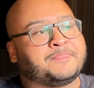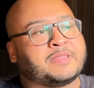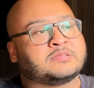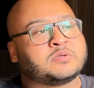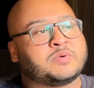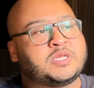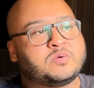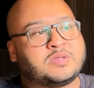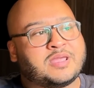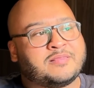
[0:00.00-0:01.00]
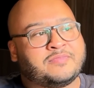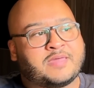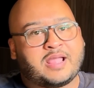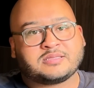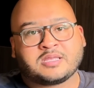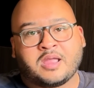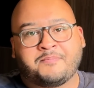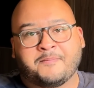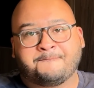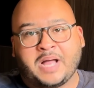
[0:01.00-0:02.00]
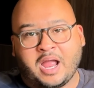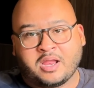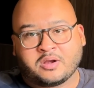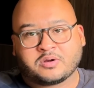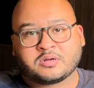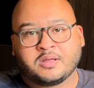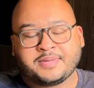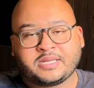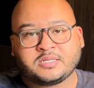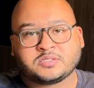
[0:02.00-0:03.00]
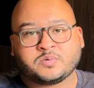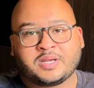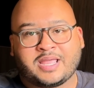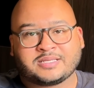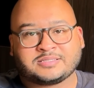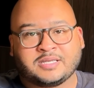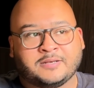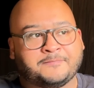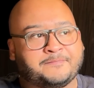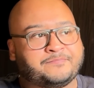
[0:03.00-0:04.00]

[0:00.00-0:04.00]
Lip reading: And so when you get that type of buyer coming into an asset,